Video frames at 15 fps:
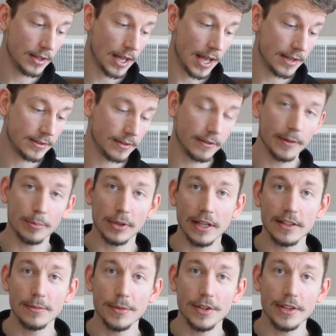as a
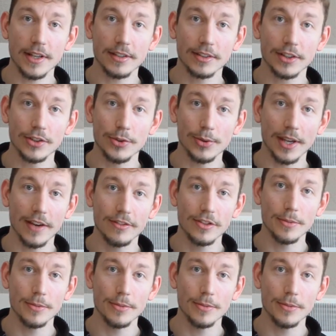replacement disc to give